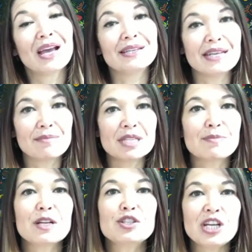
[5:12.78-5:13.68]
I take my
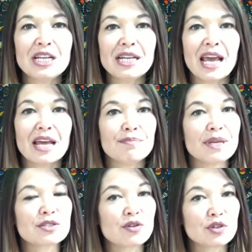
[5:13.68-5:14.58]
spreadsheet and
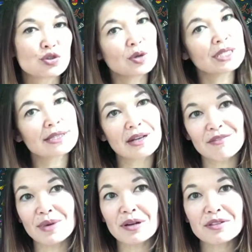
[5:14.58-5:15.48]
based on the choices that
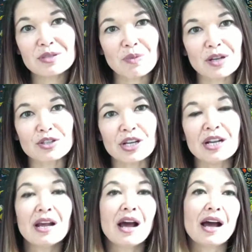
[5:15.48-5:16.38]
I've made on the spreadsheet,
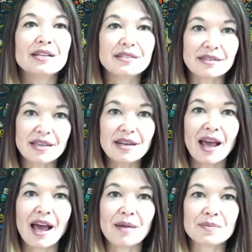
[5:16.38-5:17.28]
I delete
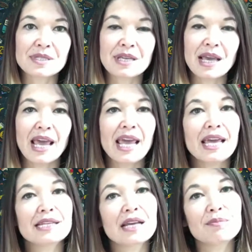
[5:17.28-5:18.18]
apps
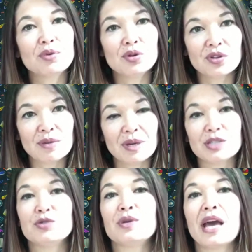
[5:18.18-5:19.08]
and I pull them
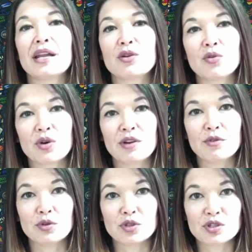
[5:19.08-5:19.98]
into category
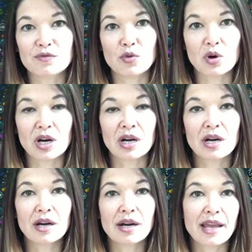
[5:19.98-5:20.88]
folders for
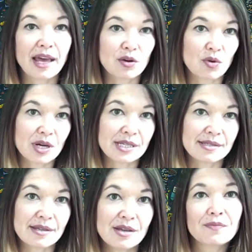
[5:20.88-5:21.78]
categories.